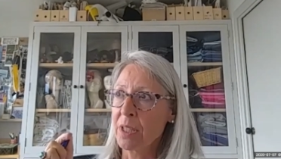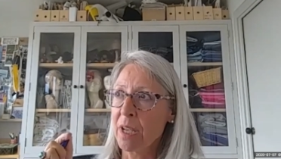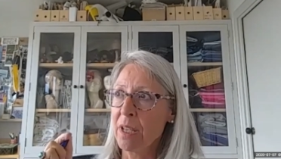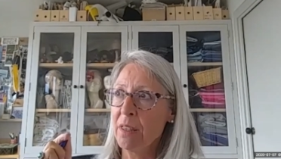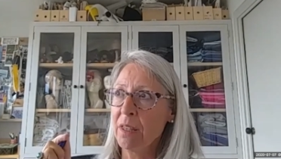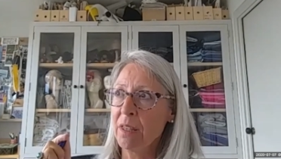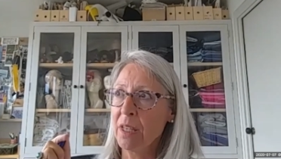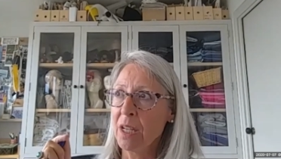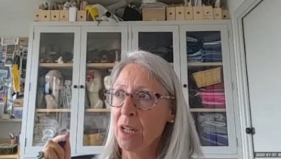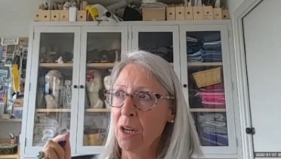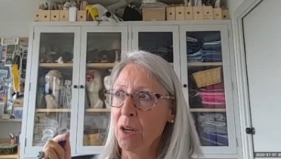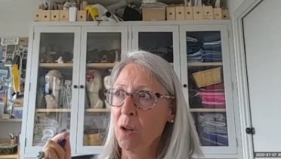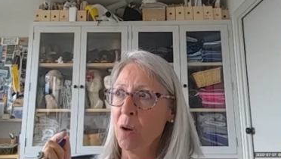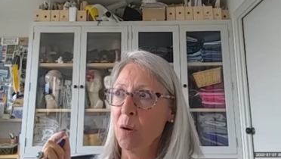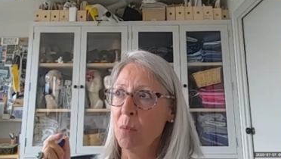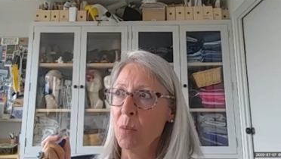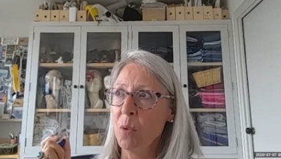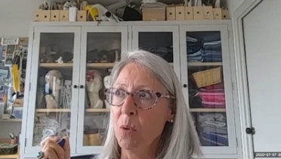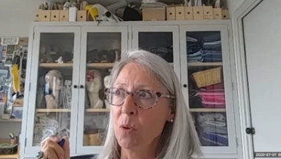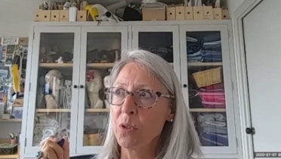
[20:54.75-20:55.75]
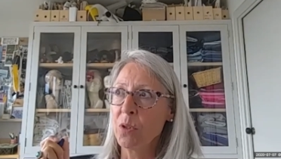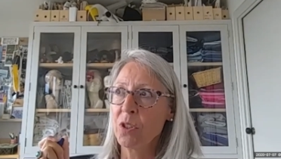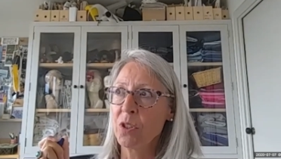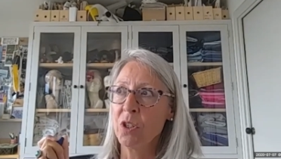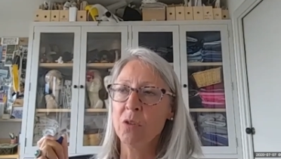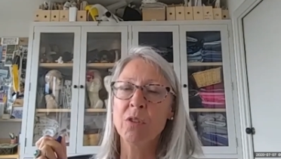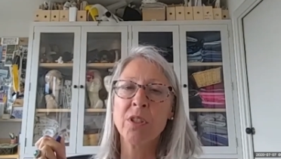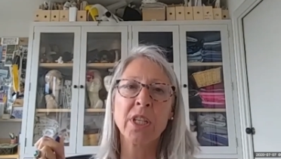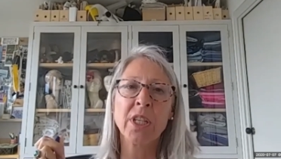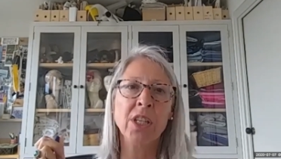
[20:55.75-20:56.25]
I think a lot more
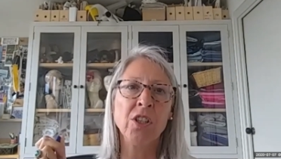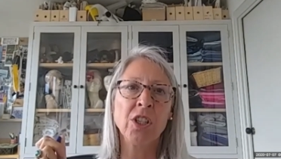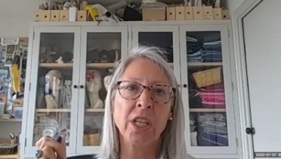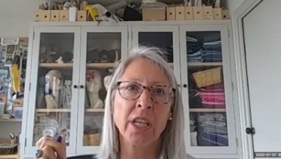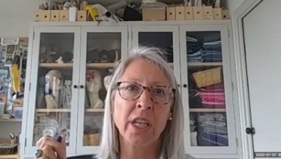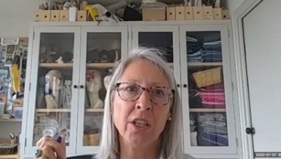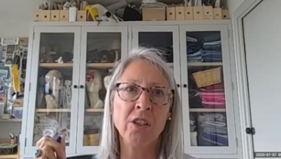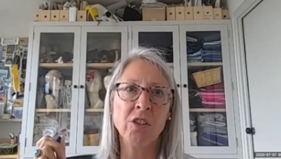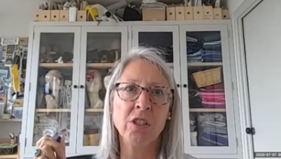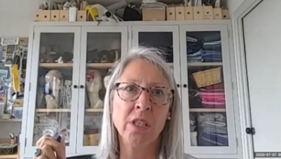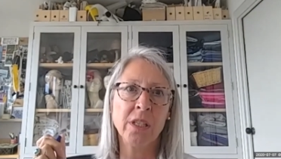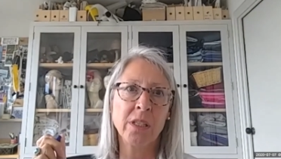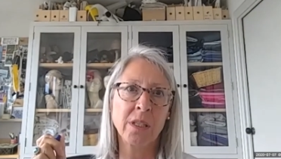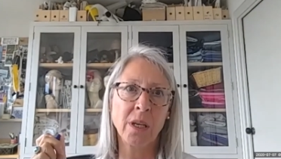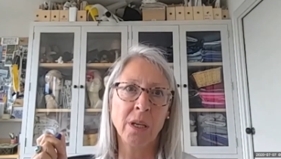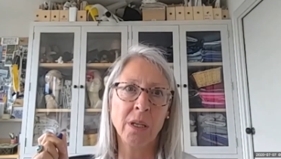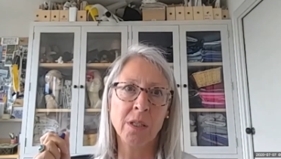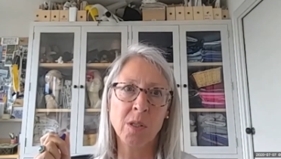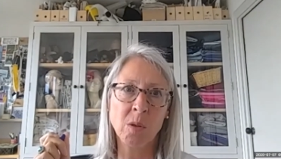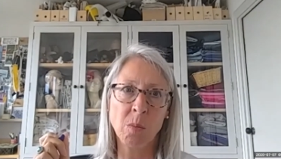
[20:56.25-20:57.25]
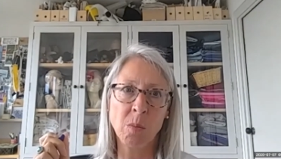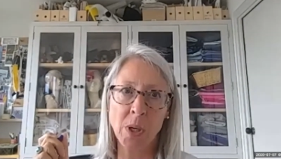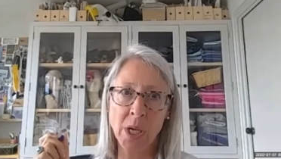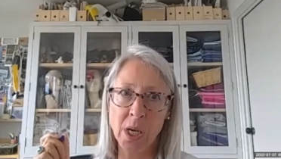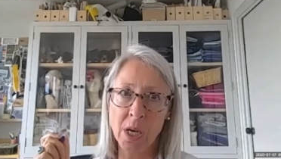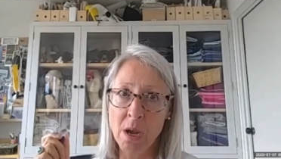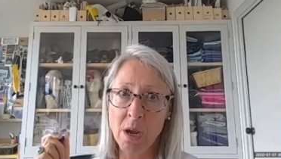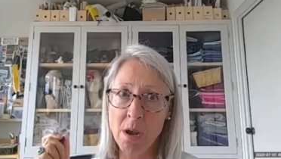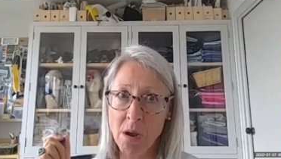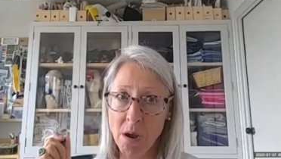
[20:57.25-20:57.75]
student education is going to
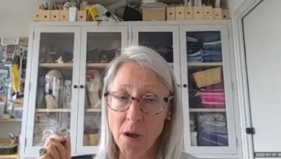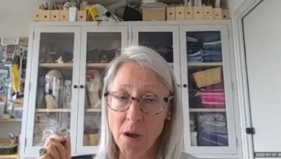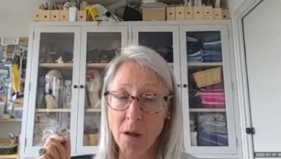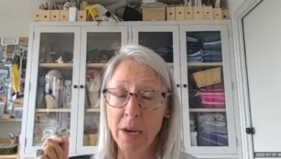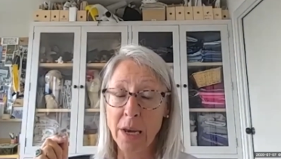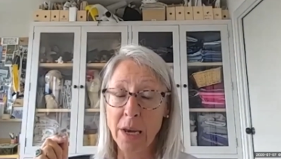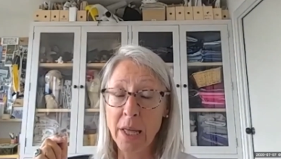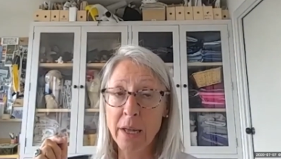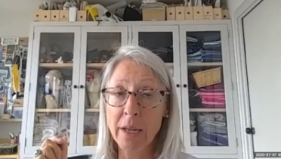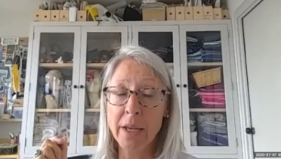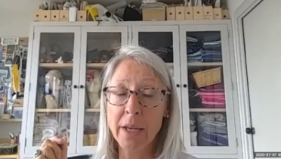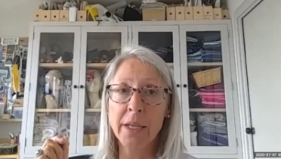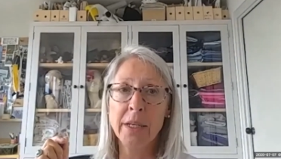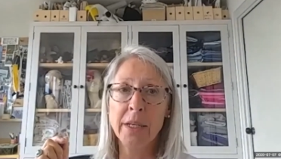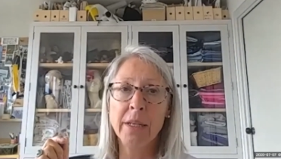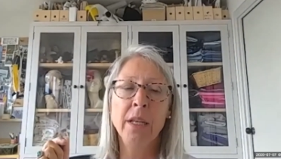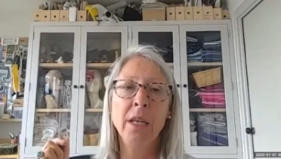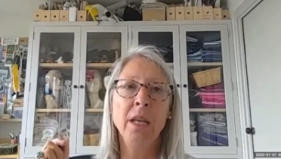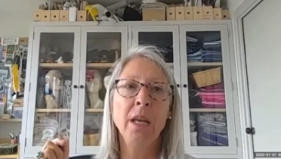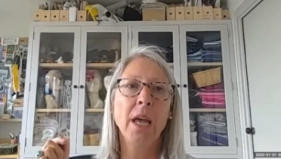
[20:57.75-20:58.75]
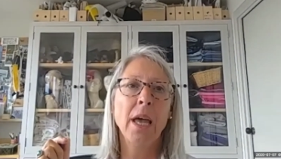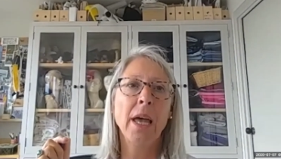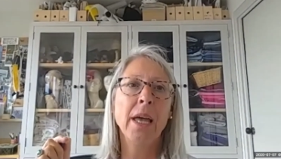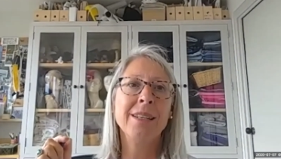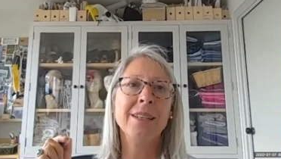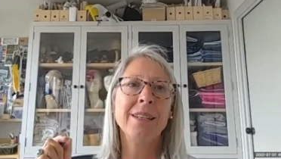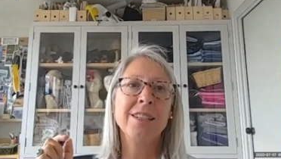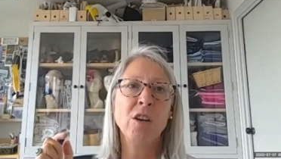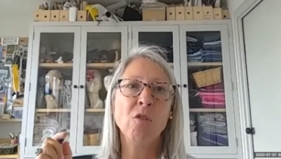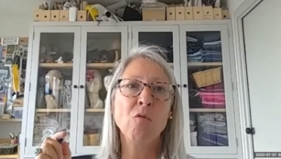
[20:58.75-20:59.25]
be online
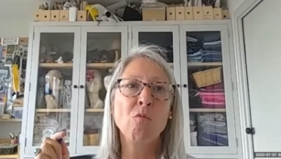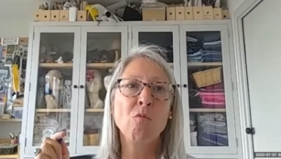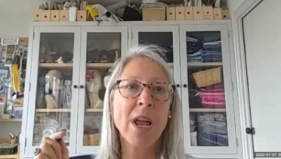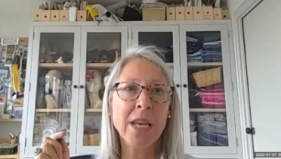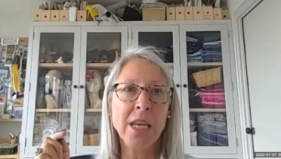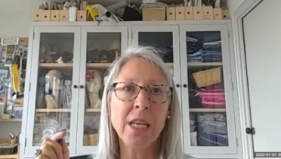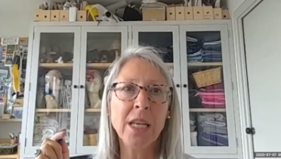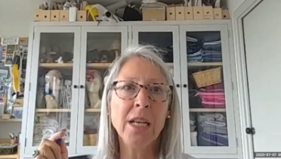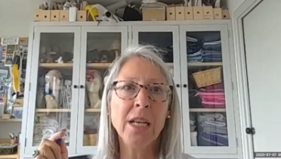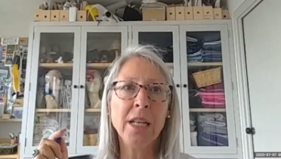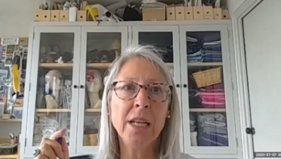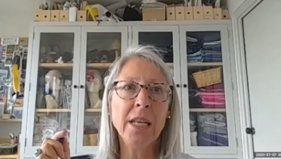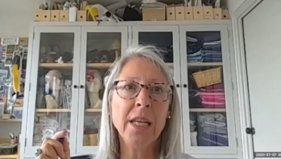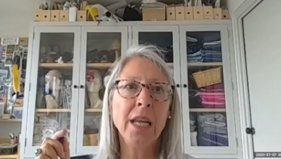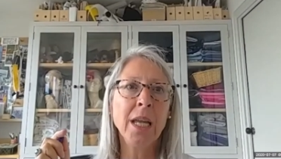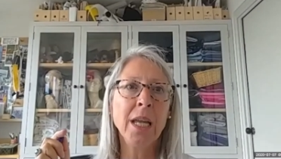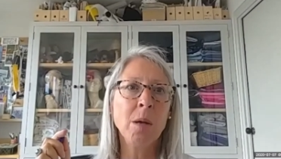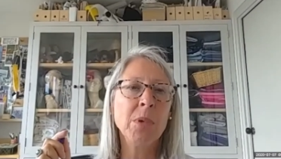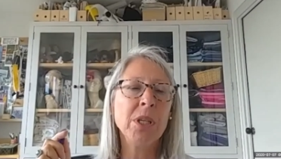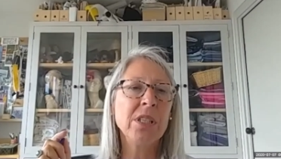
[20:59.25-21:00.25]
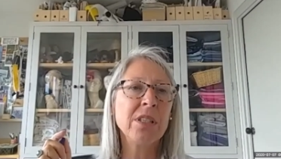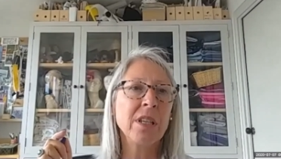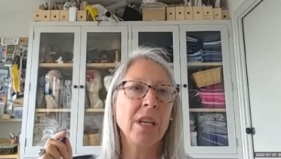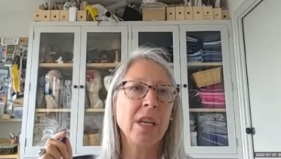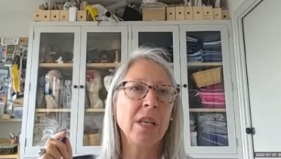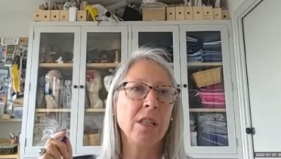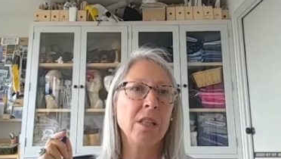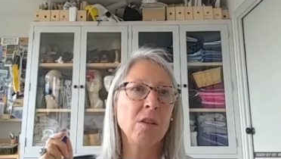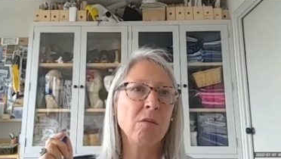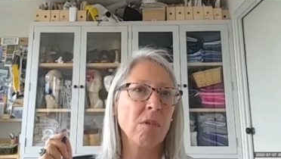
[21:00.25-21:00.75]
and irregularly coming
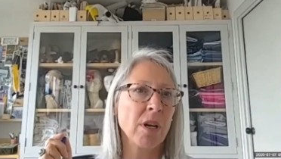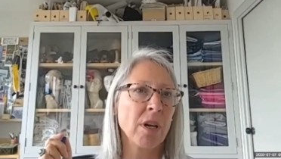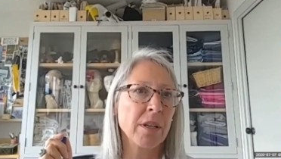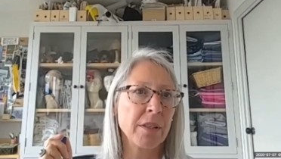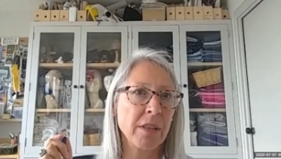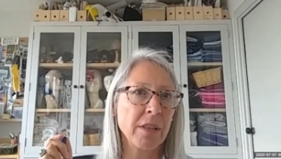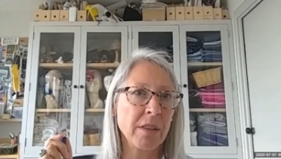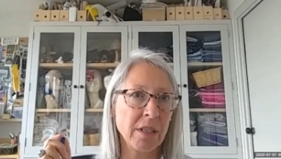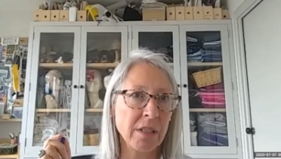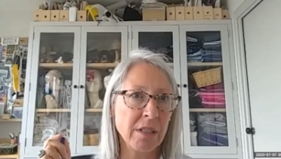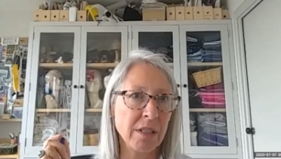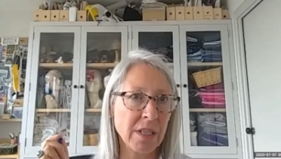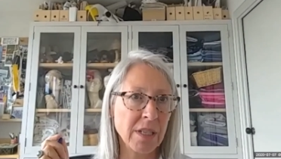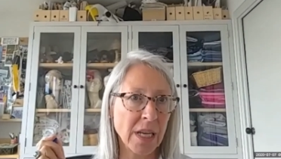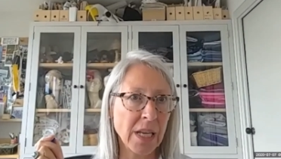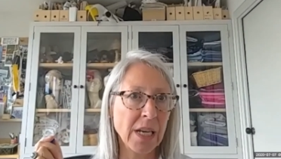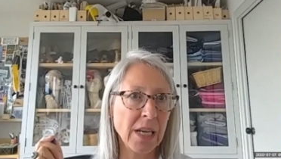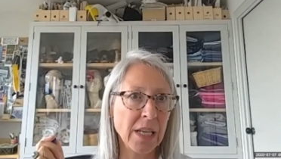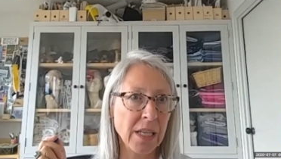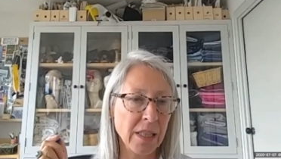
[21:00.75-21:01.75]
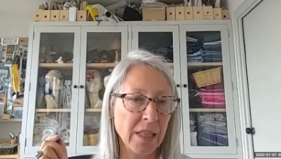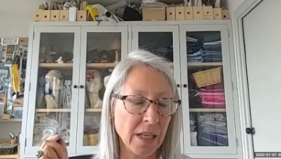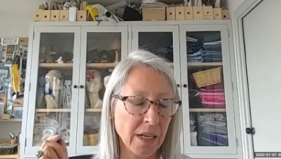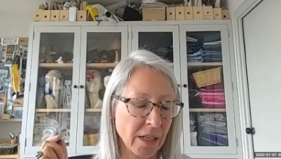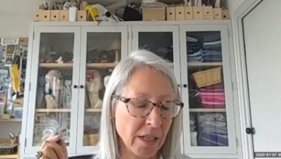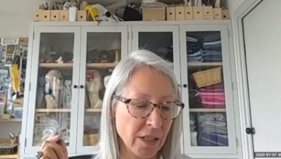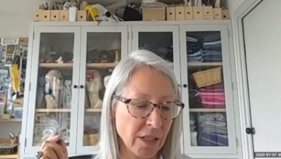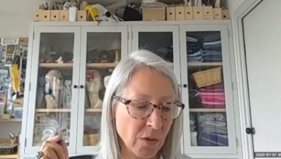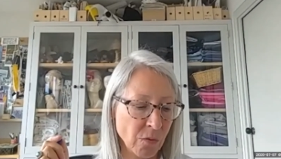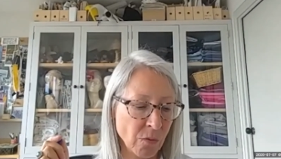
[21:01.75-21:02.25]
together rather than daily, the
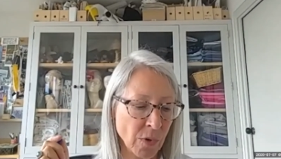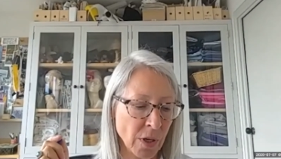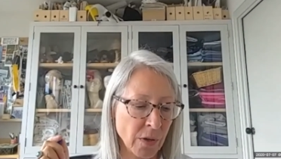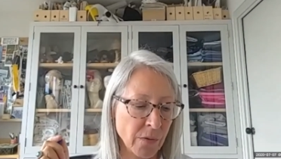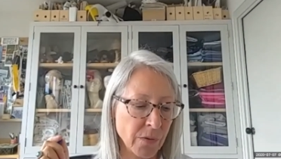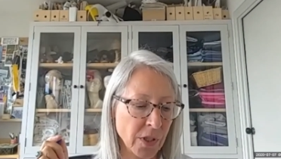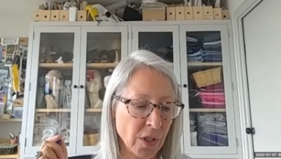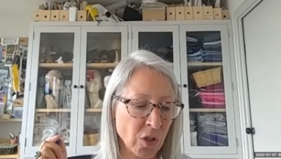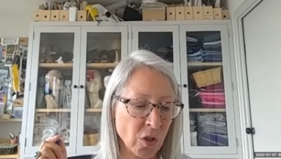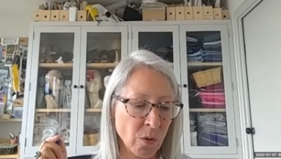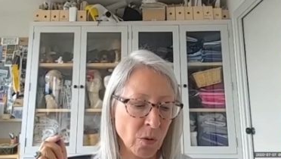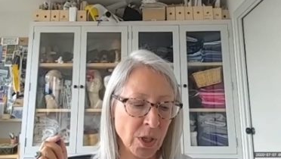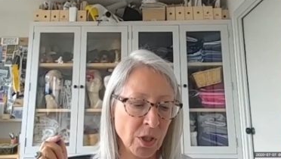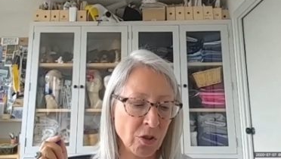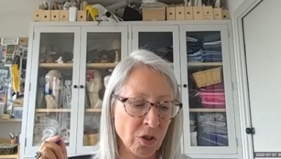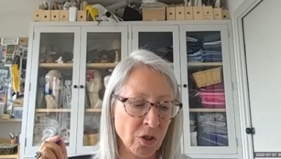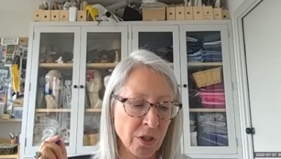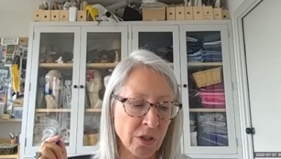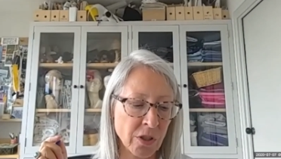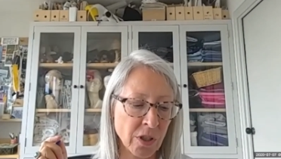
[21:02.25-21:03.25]
9-to-5 situation.